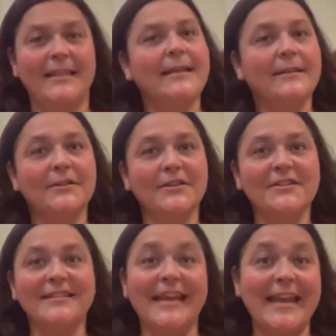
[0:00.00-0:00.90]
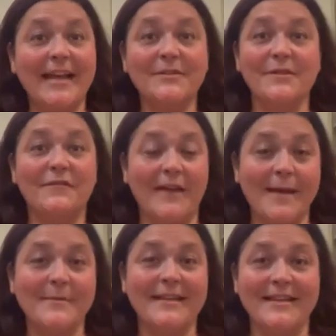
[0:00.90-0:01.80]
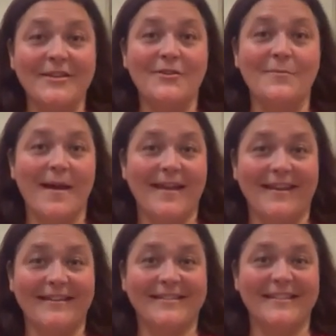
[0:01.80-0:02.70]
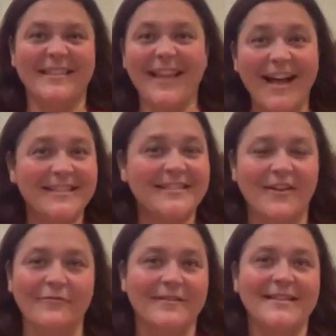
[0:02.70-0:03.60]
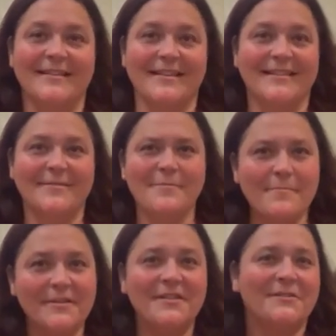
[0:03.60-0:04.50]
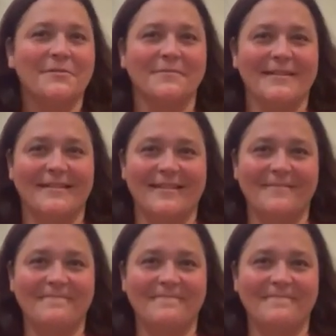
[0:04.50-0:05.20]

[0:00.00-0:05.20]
They learned to connect with family in new ways. Lots of reasons. What is your reason?